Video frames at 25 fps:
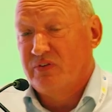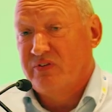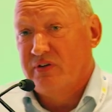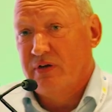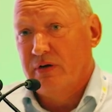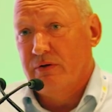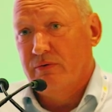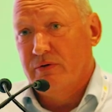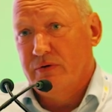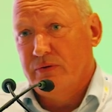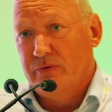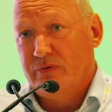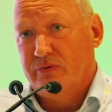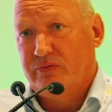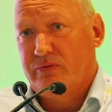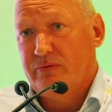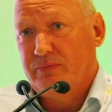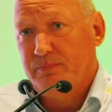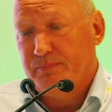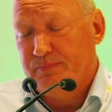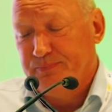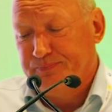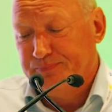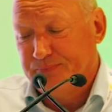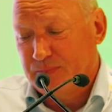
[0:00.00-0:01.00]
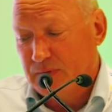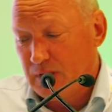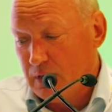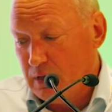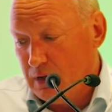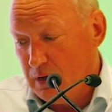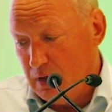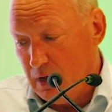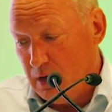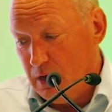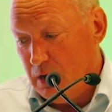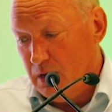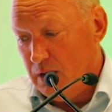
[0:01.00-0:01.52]
materials,
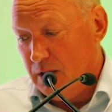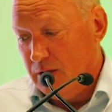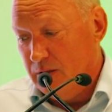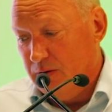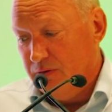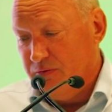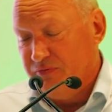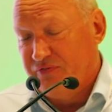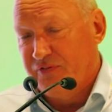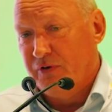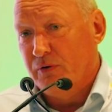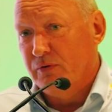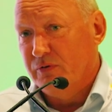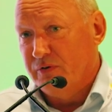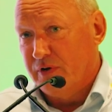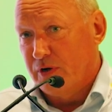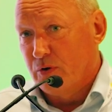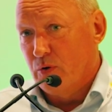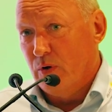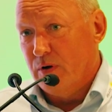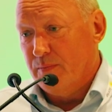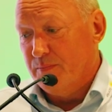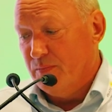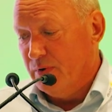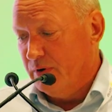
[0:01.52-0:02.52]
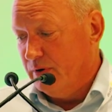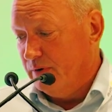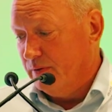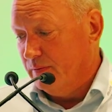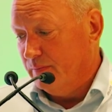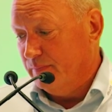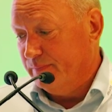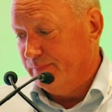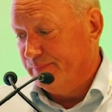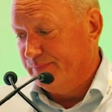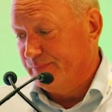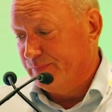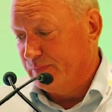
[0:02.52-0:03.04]
fuel equipment,
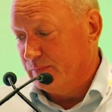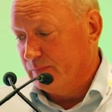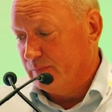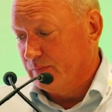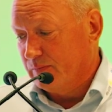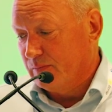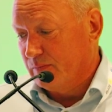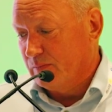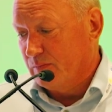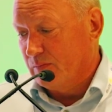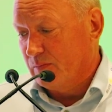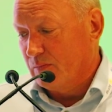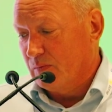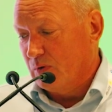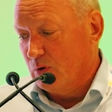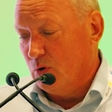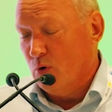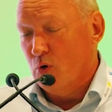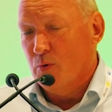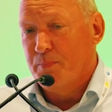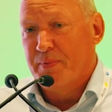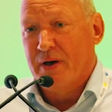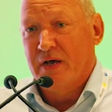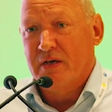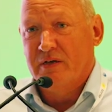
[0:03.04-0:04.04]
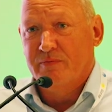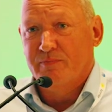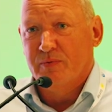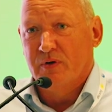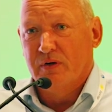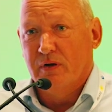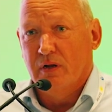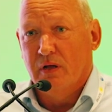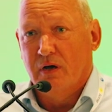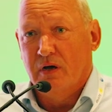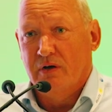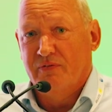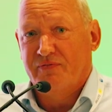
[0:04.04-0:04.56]
or
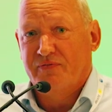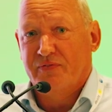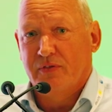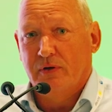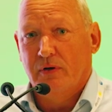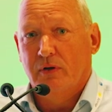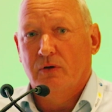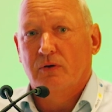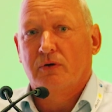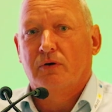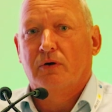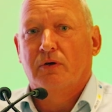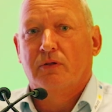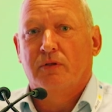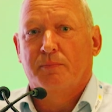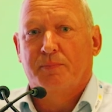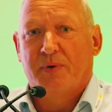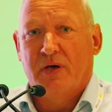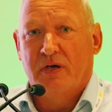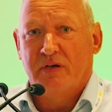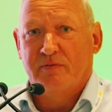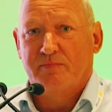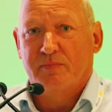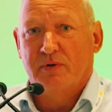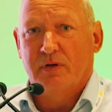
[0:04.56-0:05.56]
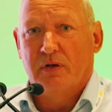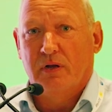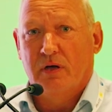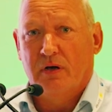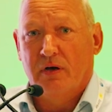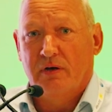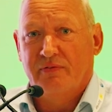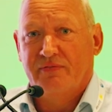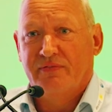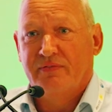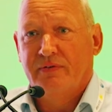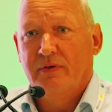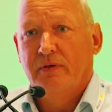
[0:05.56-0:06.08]
pavement life. The longer the pavement
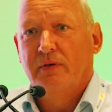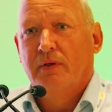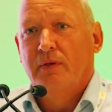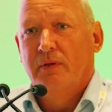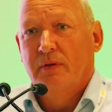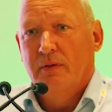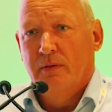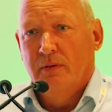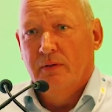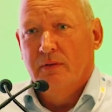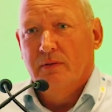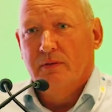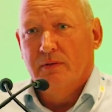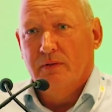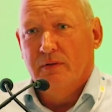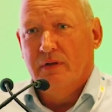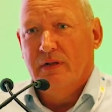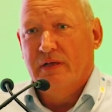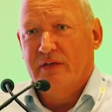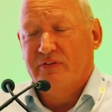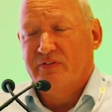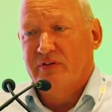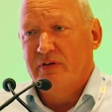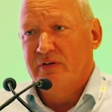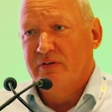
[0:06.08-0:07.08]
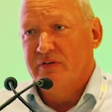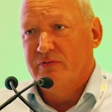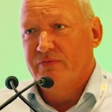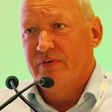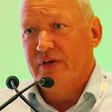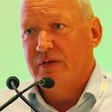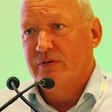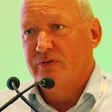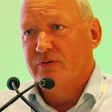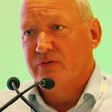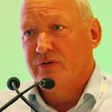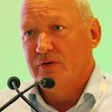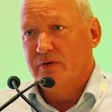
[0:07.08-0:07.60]
life, the less
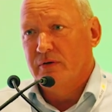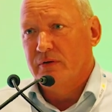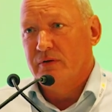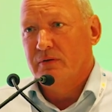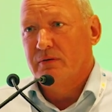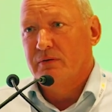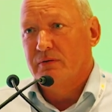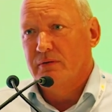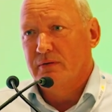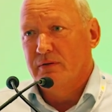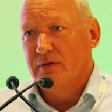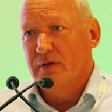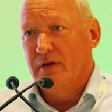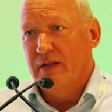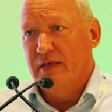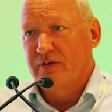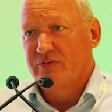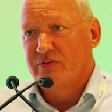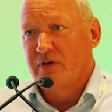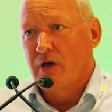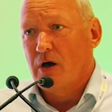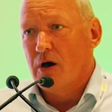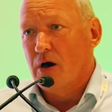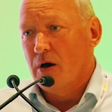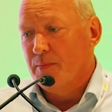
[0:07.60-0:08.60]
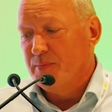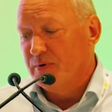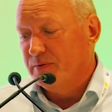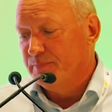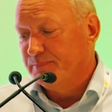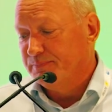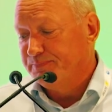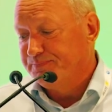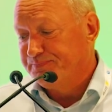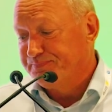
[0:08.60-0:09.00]
intervention, the less carbon.